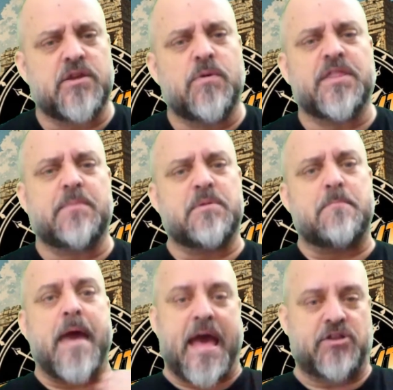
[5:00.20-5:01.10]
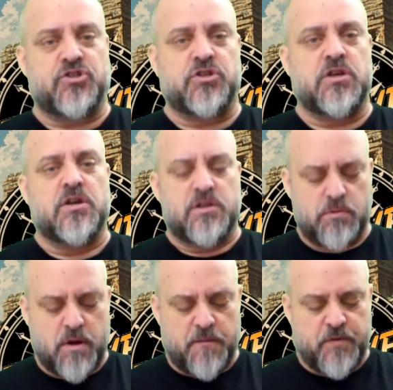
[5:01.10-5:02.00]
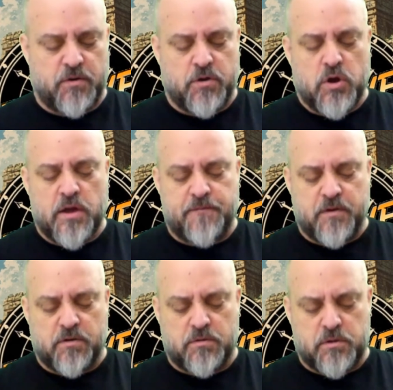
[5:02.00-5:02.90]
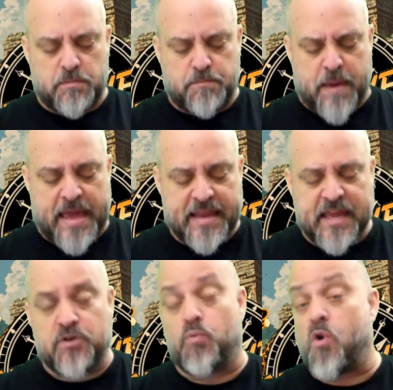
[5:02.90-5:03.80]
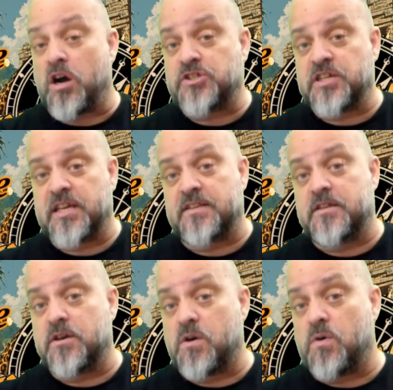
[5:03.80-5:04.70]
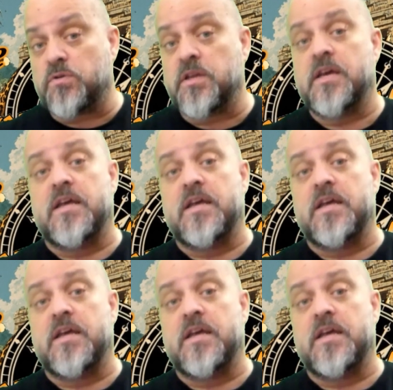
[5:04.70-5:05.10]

You want them to match, to where if you're painting it and washing it to look old,